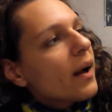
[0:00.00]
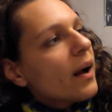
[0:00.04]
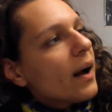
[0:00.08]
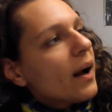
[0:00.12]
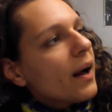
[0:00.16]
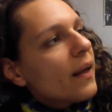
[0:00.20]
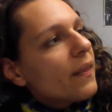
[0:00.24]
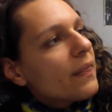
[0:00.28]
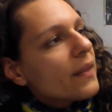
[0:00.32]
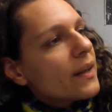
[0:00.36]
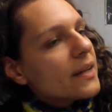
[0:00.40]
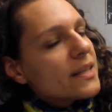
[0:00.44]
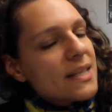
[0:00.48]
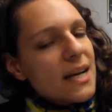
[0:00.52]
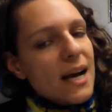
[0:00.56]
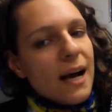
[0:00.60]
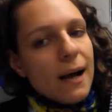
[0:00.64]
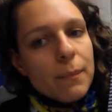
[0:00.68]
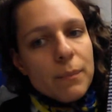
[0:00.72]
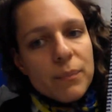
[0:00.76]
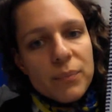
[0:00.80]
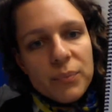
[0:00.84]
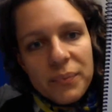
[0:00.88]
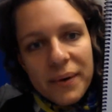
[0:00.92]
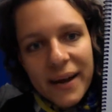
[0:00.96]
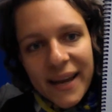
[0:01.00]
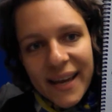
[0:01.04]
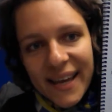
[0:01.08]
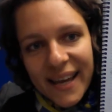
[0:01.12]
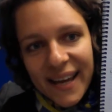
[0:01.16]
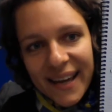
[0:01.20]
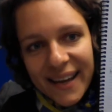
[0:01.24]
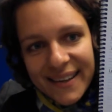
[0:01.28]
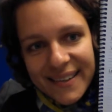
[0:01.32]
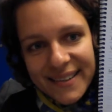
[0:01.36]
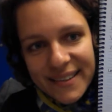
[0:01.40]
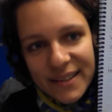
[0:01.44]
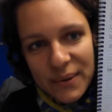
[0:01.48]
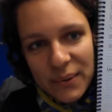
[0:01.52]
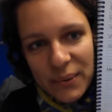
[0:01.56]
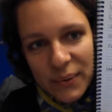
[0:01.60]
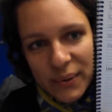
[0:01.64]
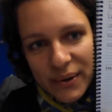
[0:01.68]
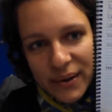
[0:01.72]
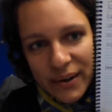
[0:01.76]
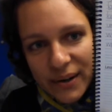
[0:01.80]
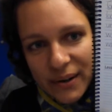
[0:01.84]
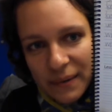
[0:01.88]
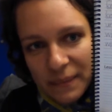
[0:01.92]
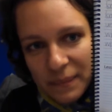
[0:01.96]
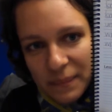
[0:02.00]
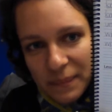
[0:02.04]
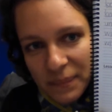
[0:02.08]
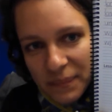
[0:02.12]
On the top right-hand corner,